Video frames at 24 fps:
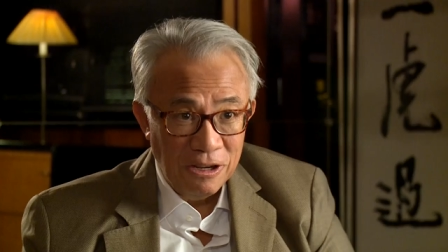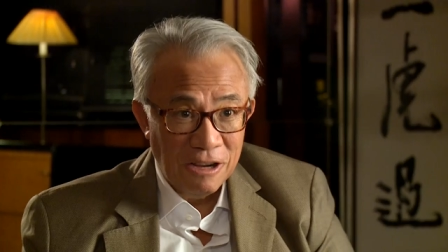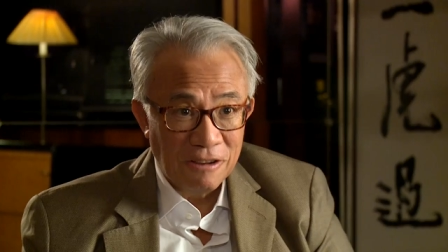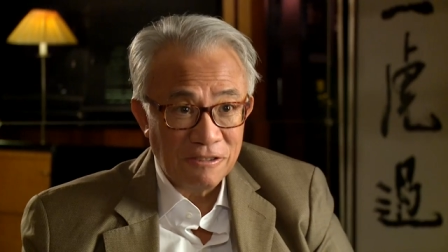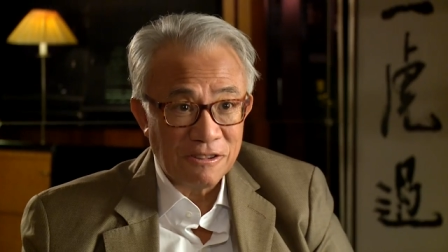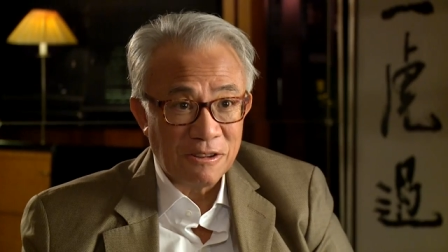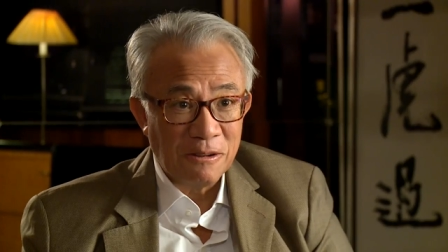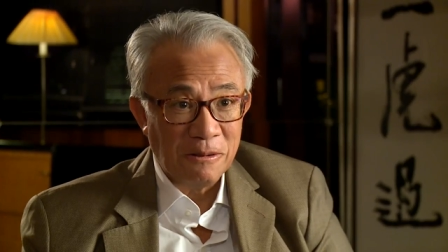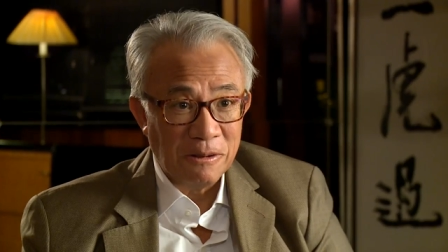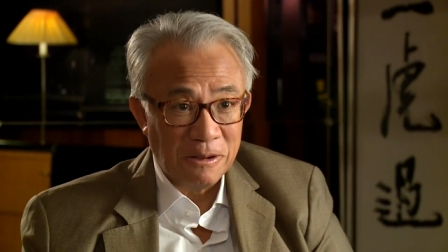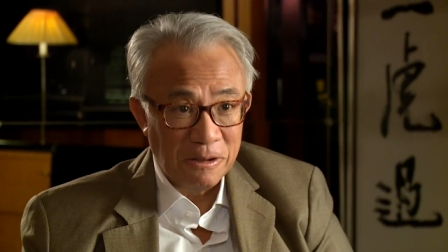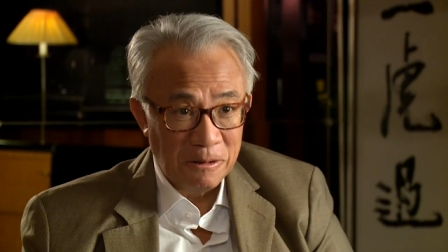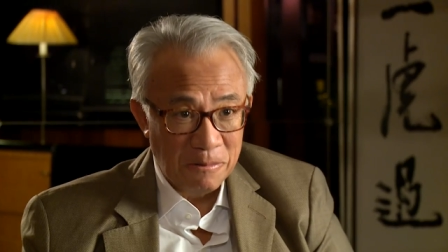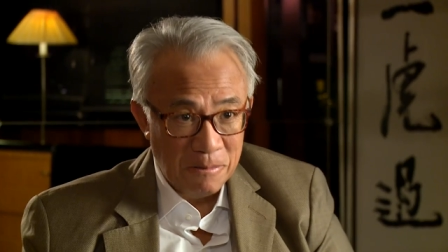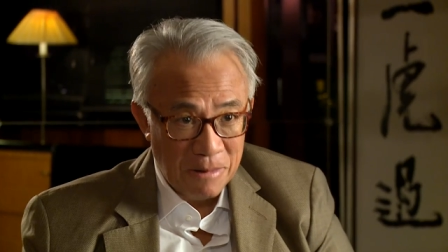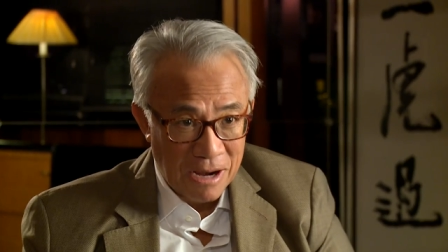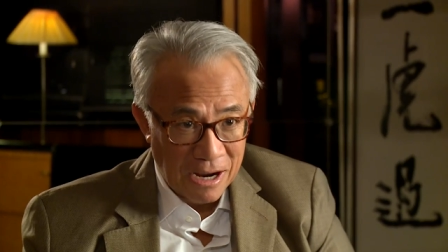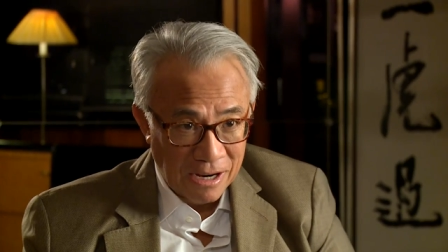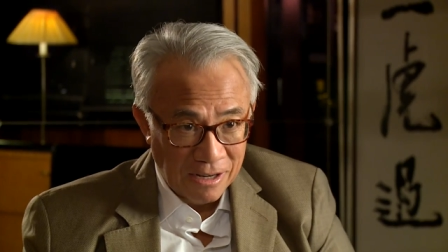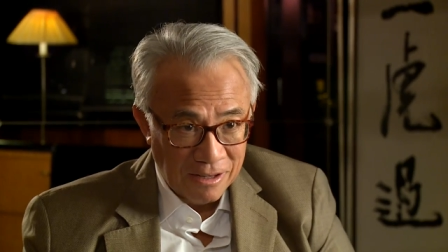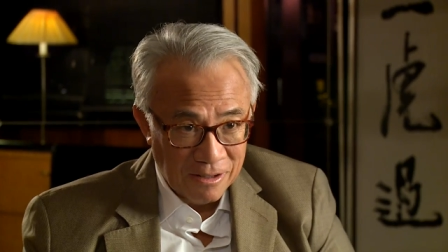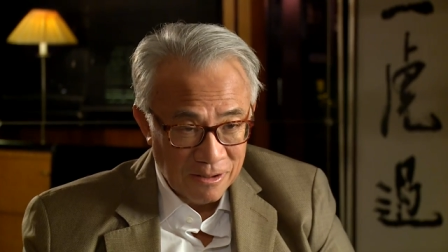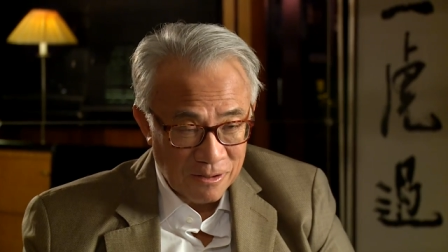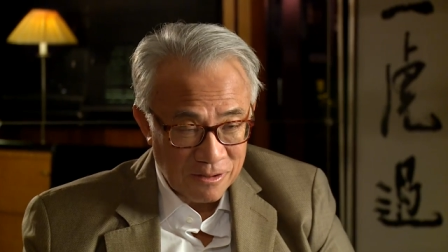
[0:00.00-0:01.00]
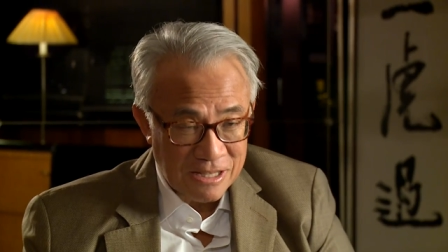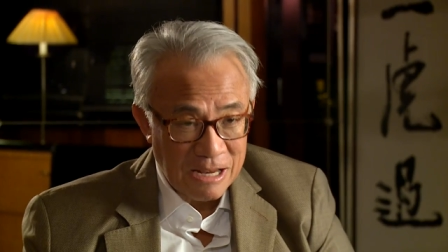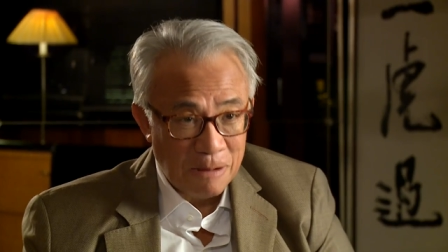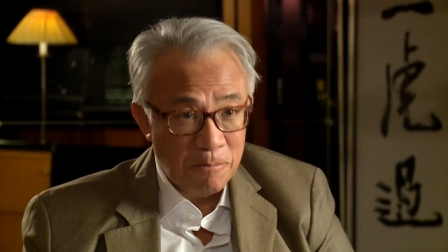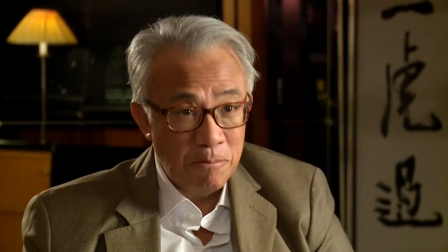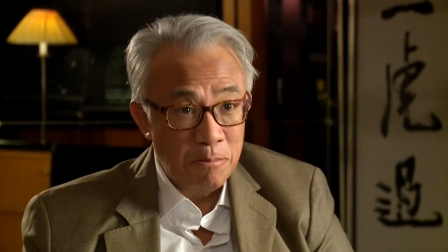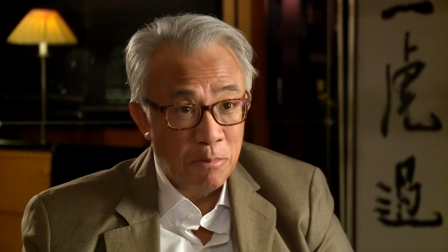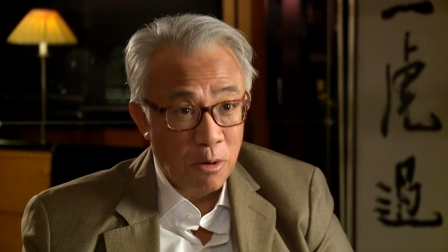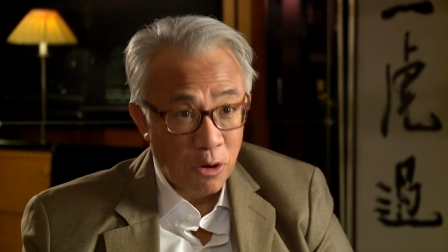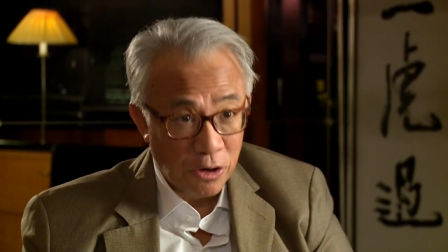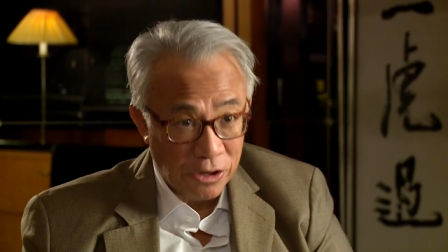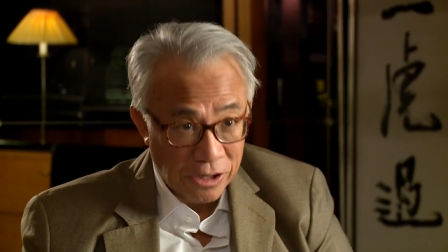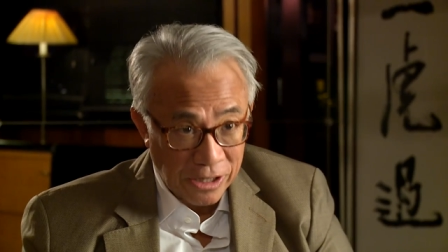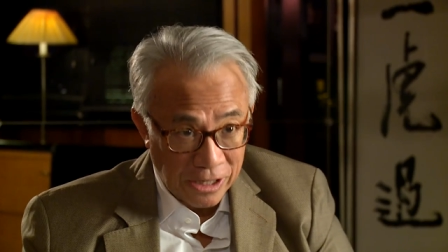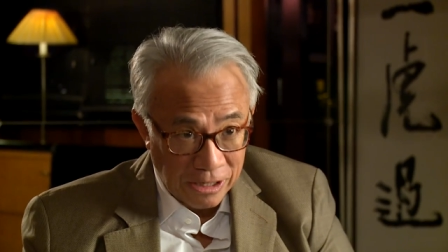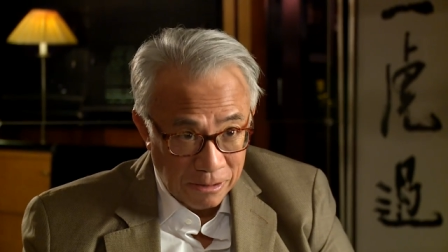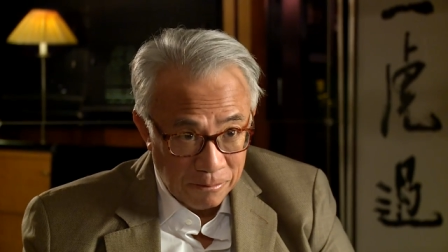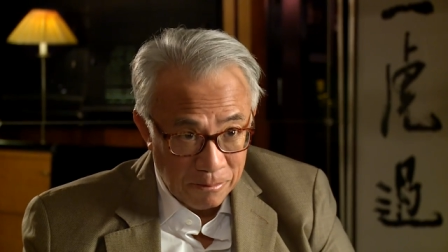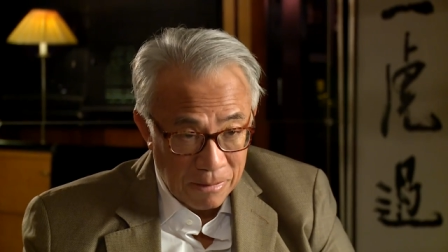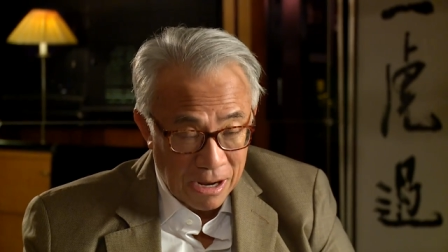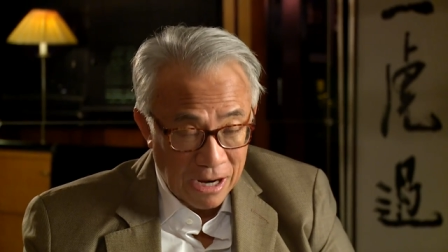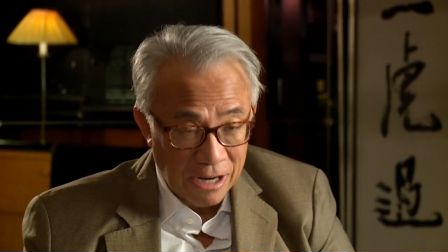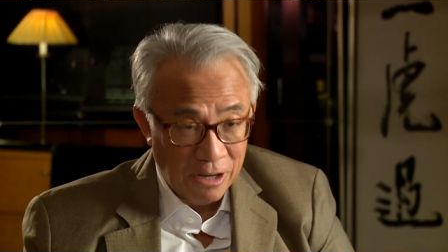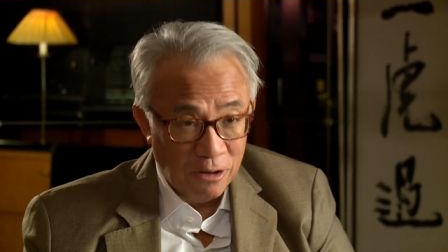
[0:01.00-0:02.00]
You have something in mind, or somebody
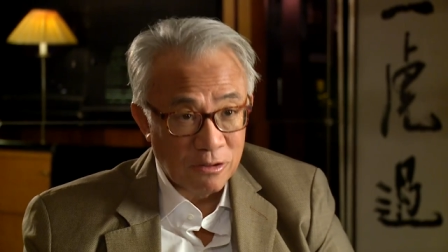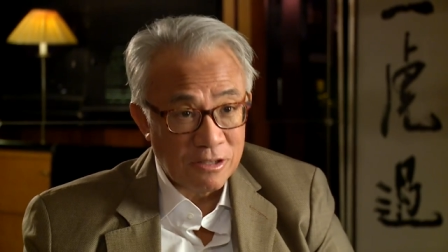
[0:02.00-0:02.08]
in mind,